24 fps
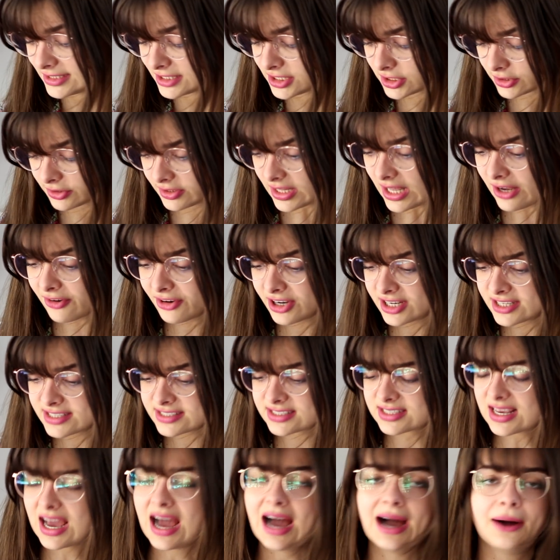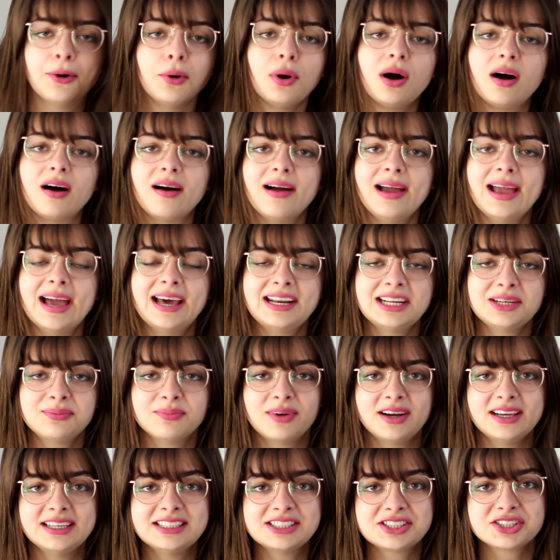So there is how I edit
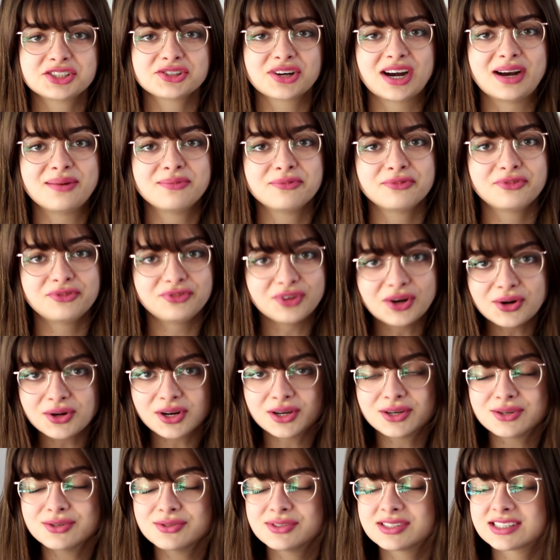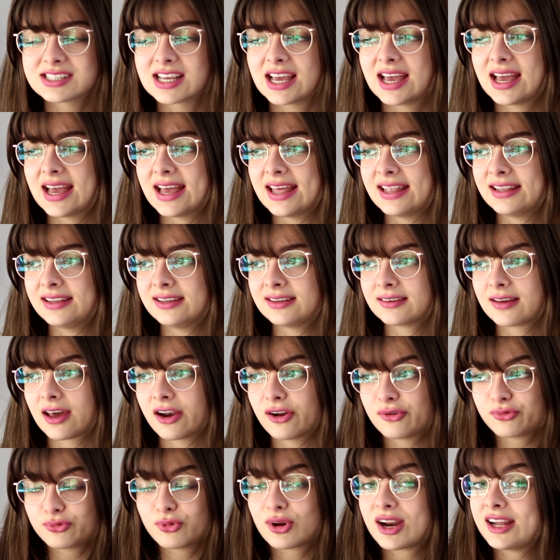my Instagram photos and kind
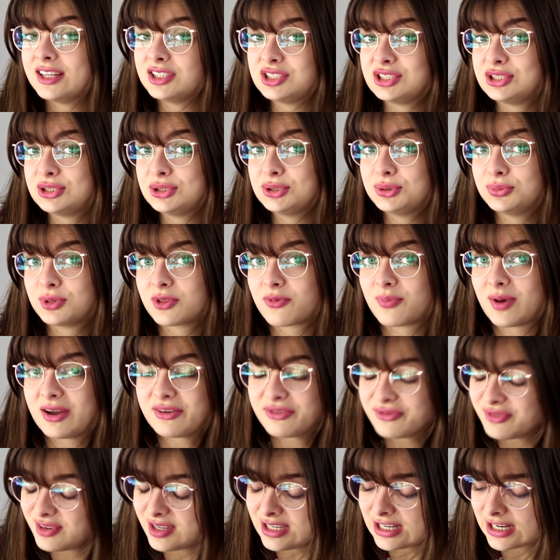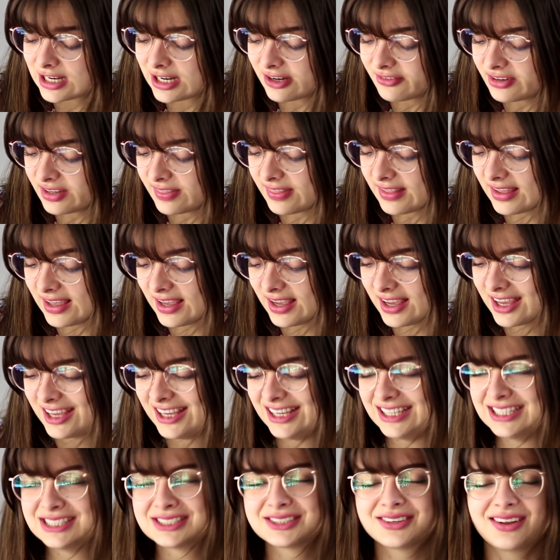of what I do with my feed and everything.
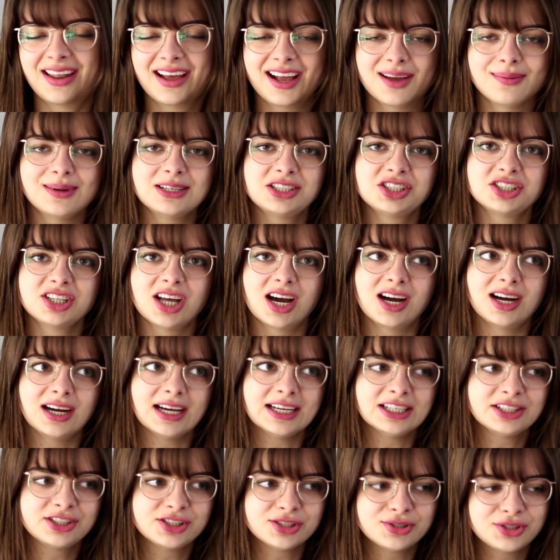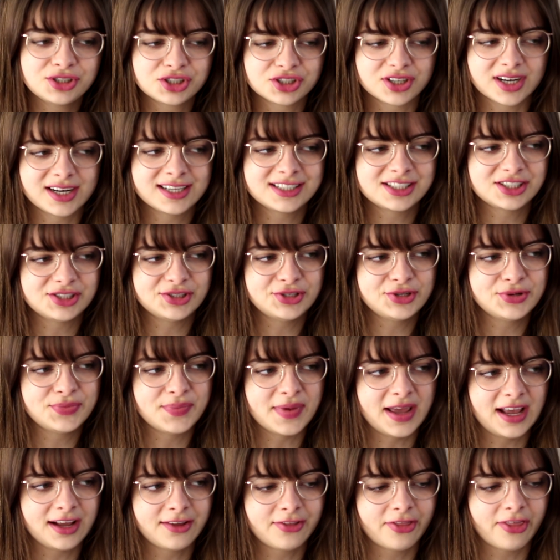So like I mentioned, I do try to
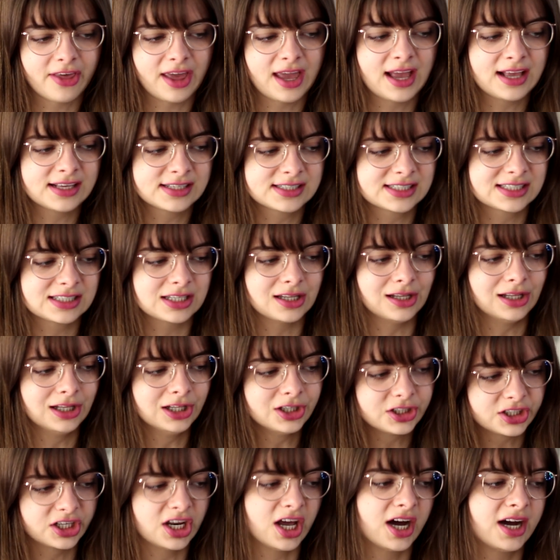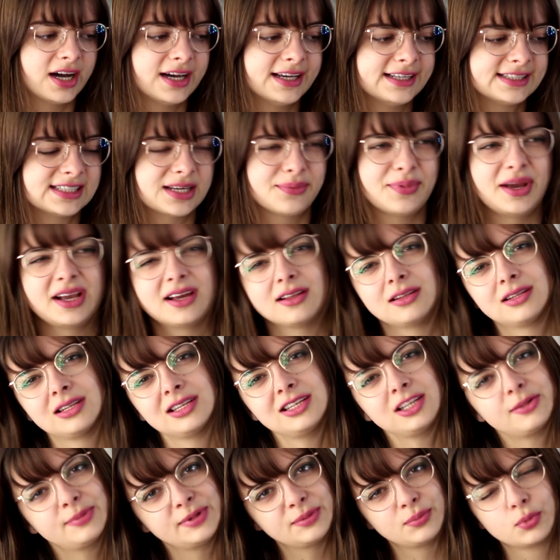make things look nice and make a
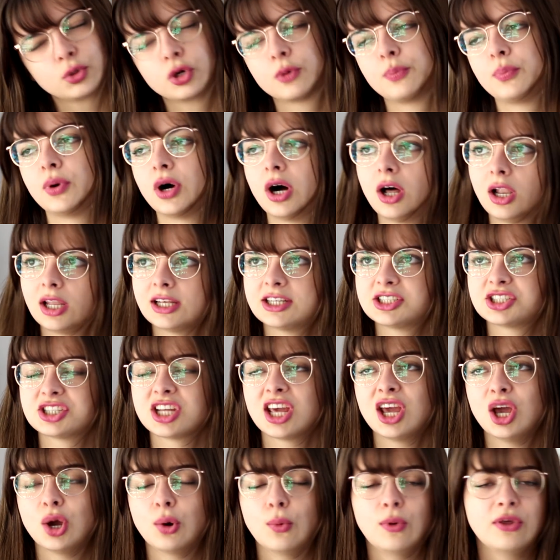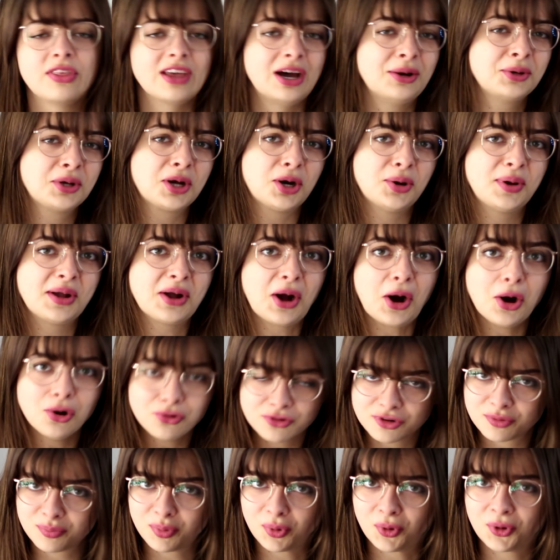little bit more polished without going
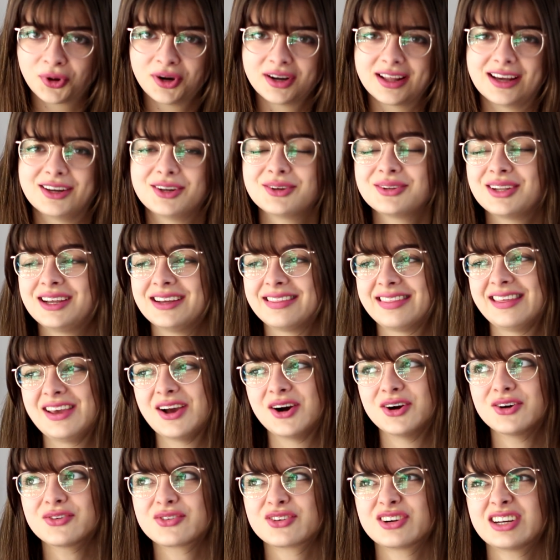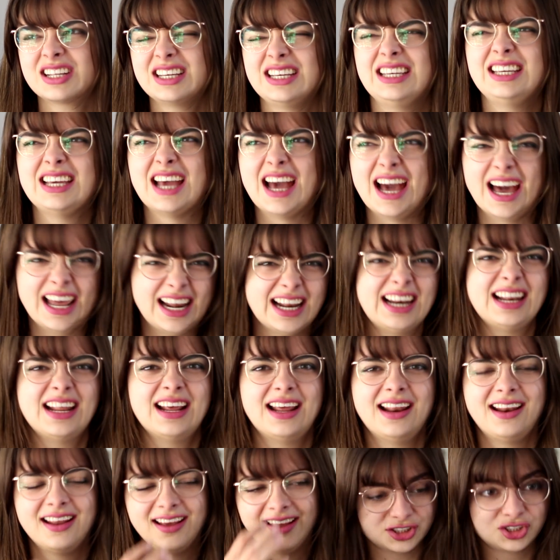overboard. I don't like the overly
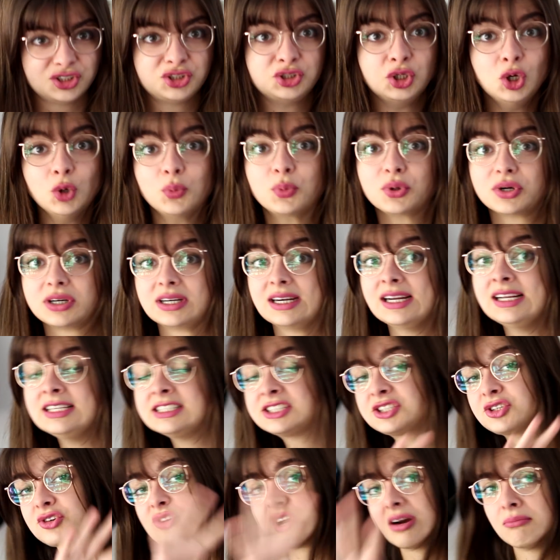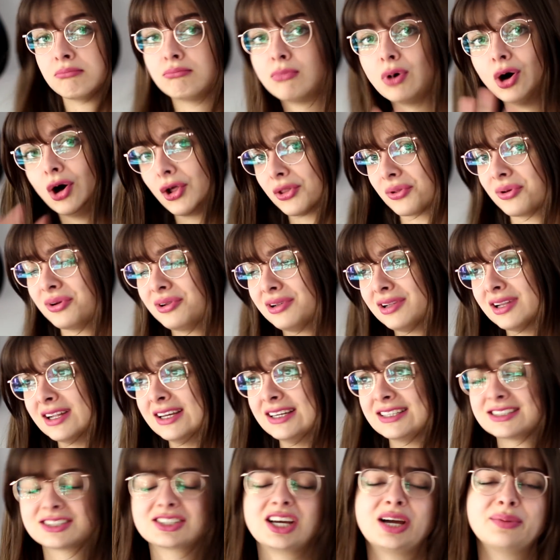edited, super Instagram model
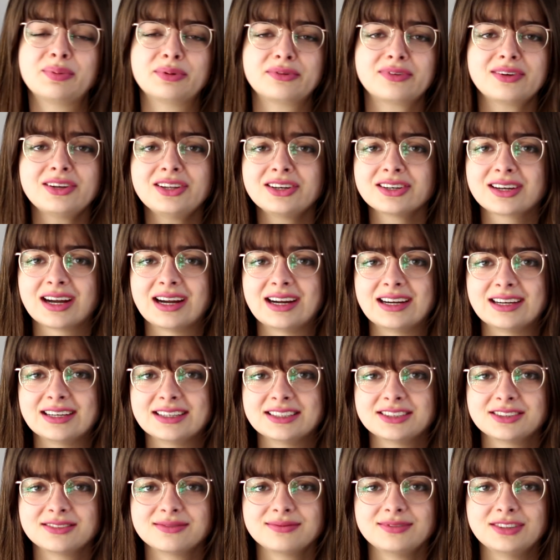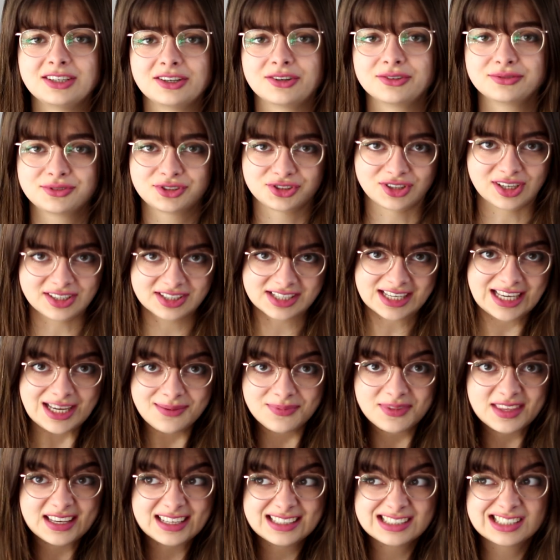type of look. I, you know, try to
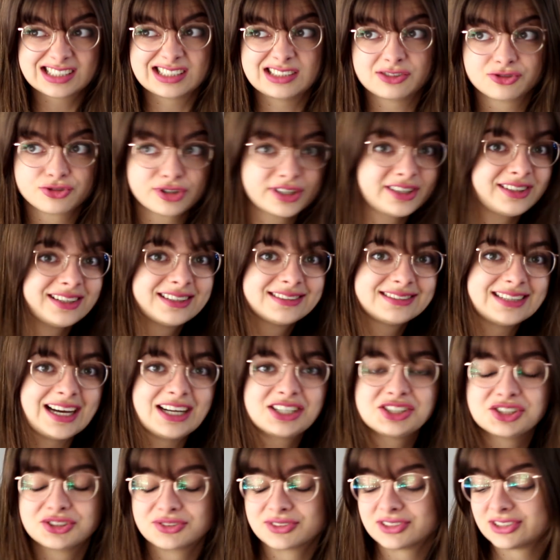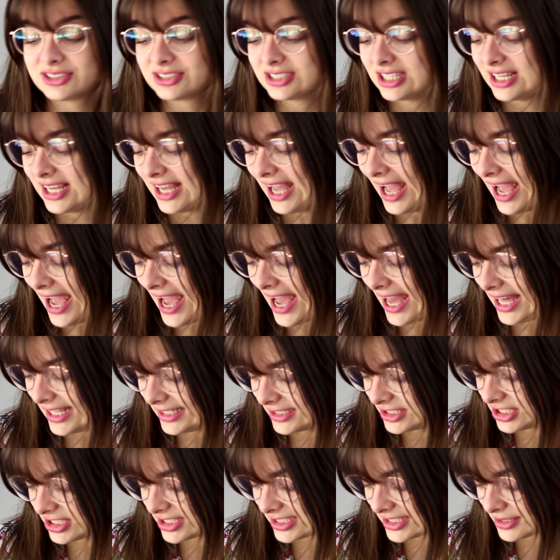keep things real and natural
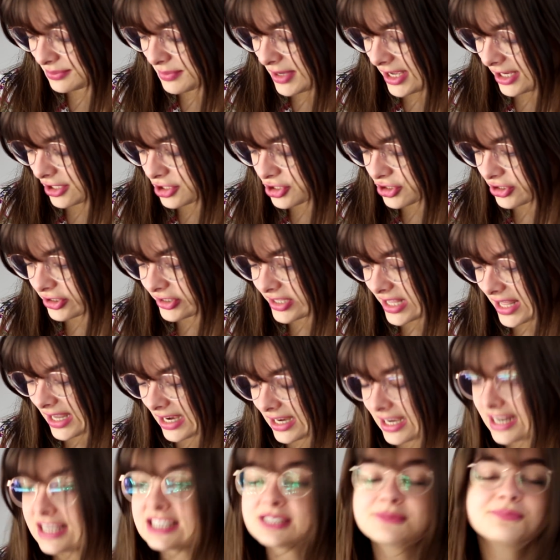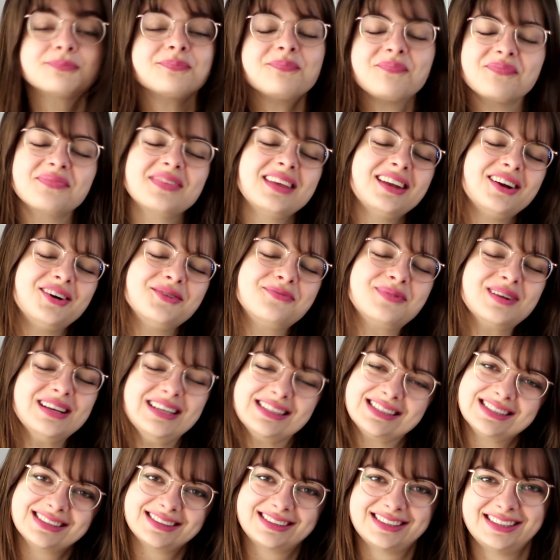and just make sure that it is, you know,
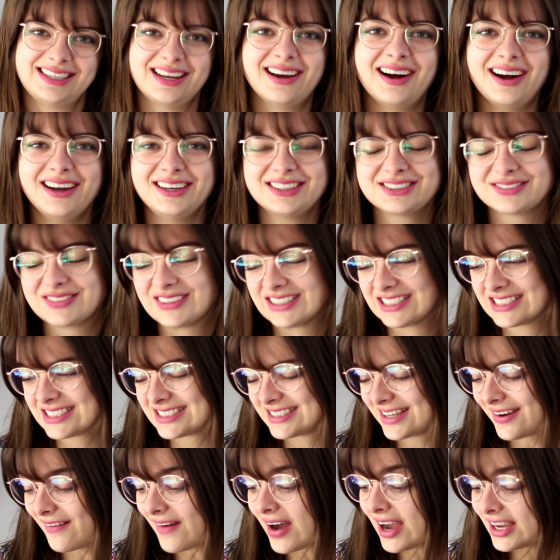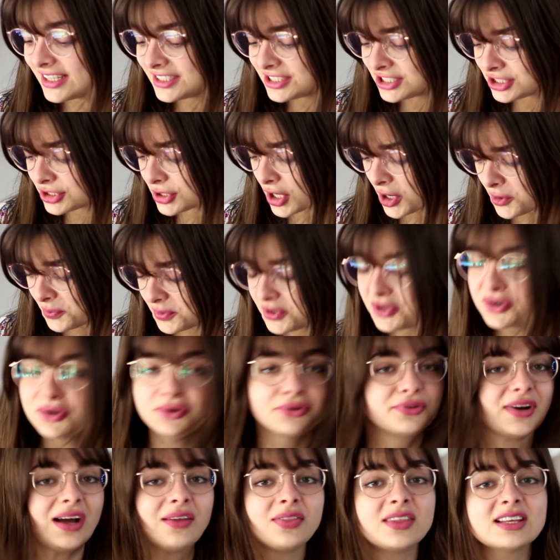pleasing to the eye as well. So I do hope
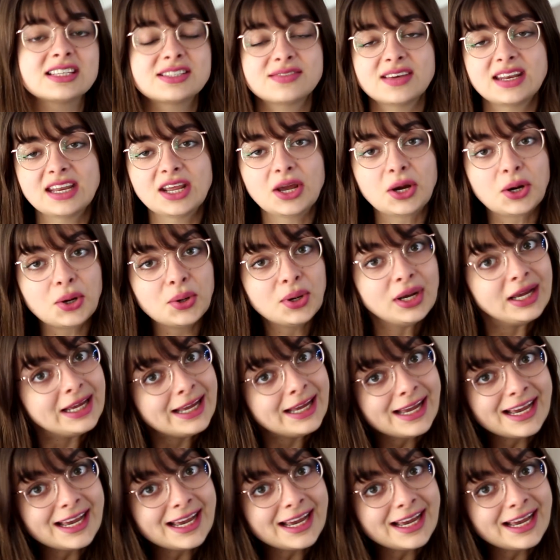you found this video